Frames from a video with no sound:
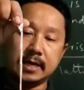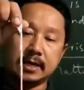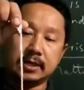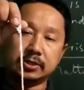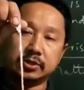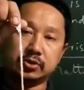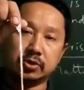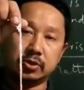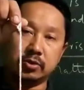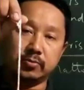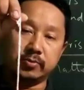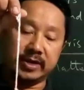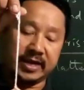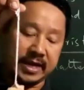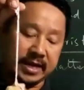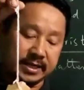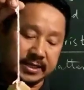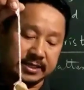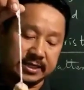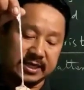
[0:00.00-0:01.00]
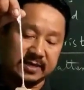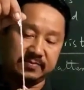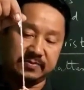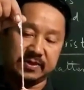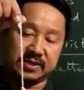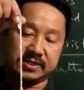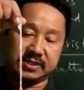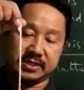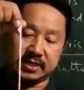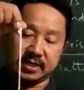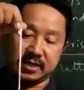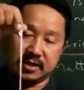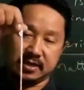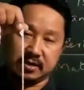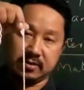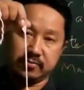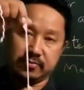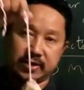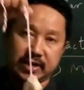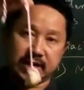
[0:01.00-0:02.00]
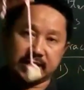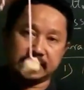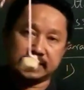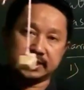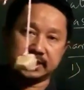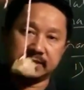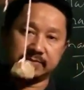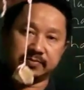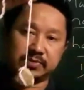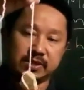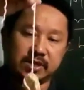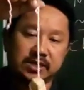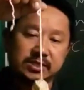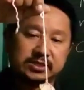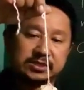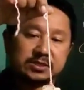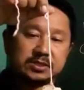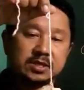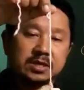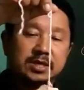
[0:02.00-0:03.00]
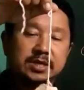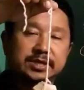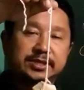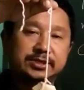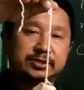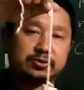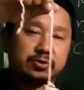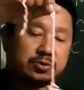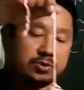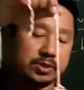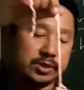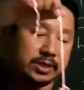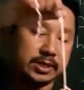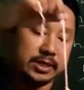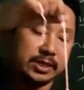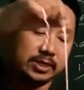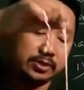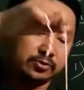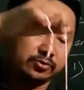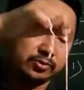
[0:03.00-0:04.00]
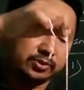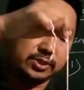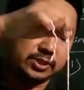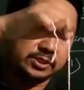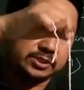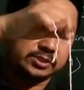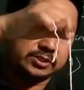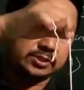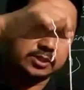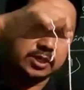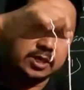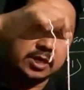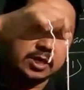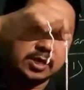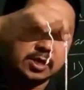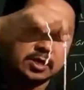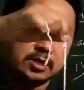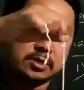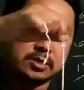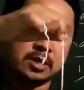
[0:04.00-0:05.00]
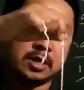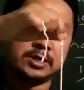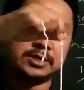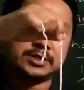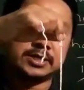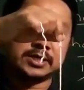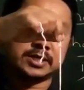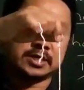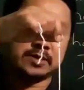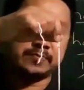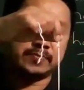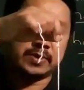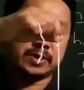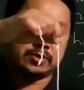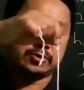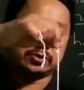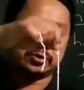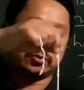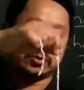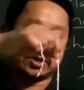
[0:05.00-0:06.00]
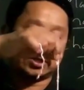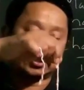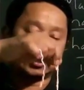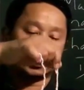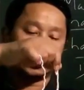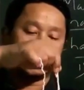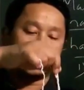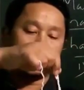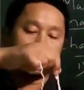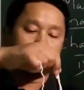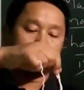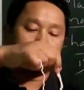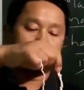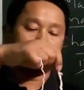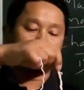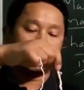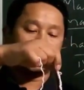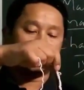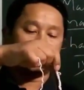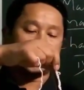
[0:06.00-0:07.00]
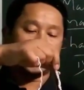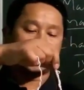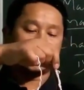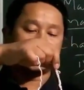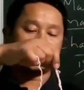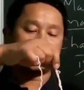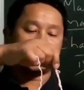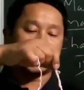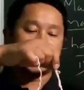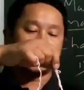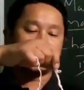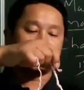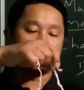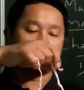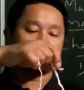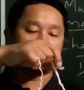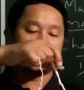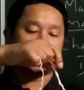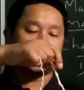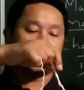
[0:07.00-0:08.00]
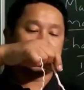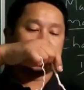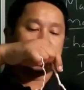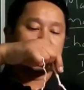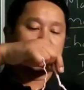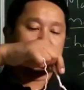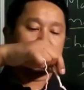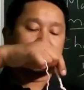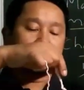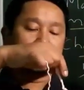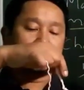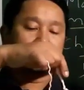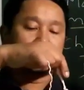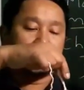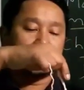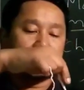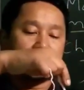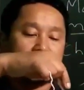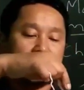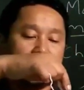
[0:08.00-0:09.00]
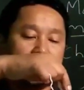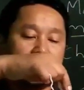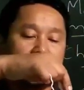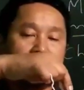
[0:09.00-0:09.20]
so when I dip this here, when I dip this stone into this container filled with water, then what you find is that you see the